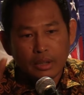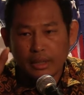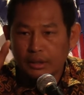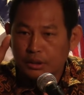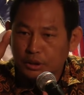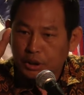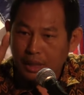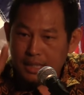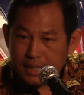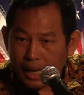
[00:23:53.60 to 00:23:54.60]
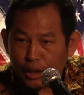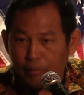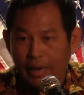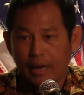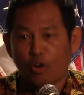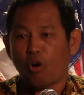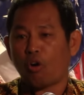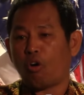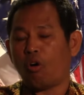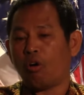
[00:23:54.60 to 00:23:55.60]
the genocide lobe
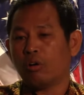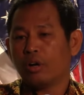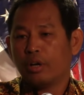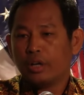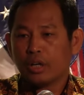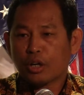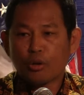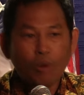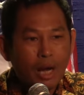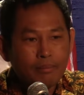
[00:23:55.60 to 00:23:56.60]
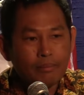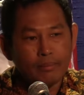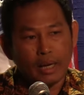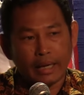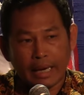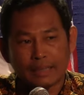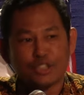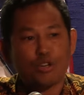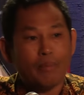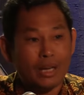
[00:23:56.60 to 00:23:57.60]
coco, crime
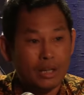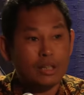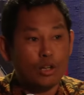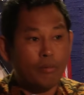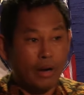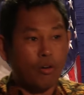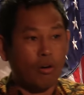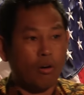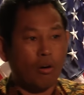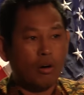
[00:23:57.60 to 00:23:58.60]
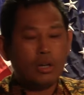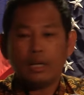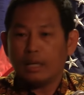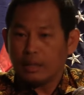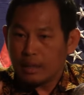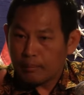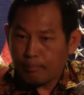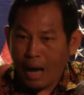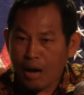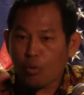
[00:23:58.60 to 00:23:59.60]
against humanity lobe coco.
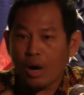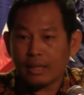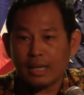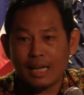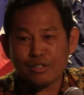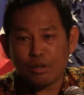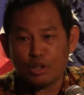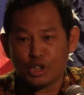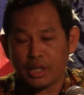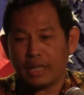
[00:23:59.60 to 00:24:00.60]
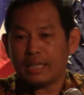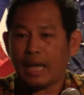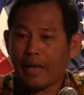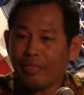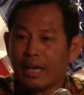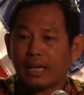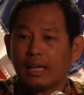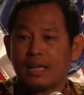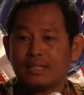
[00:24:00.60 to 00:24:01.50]
Bagua the solution, the ethnic